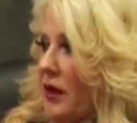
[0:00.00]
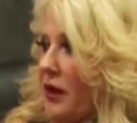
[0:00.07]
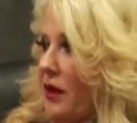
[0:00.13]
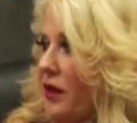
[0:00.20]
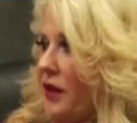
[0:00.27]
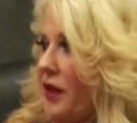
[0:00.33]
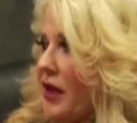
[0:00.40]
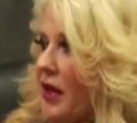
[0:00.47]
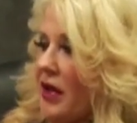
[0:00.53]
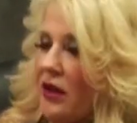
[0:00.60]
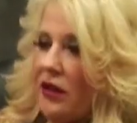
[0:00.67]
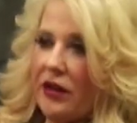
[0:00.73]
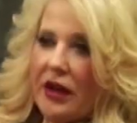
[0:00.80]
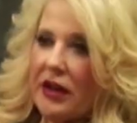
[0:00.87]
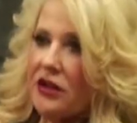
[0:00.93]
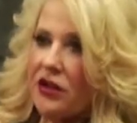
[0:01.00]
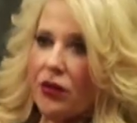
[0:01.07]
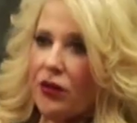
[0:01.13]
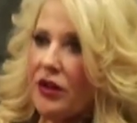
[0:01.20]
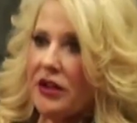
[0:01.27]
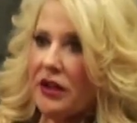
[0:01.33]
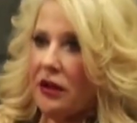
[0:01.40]
That's the
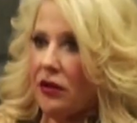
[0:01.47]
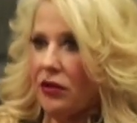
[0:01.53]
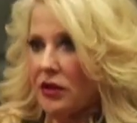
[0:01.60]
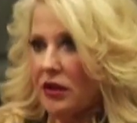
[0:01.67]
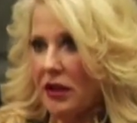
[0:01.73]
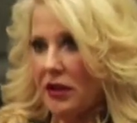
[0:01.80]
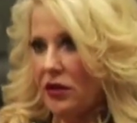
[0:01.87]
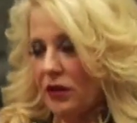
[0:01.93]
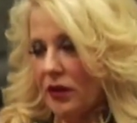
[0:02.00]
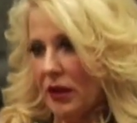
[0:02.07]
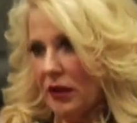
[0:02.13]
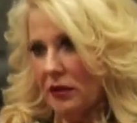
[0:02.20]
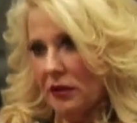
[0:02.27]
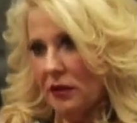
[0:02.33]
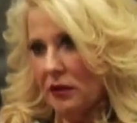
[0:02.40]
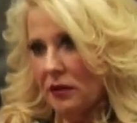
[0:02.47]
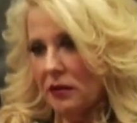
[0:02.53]
retailers, they do that.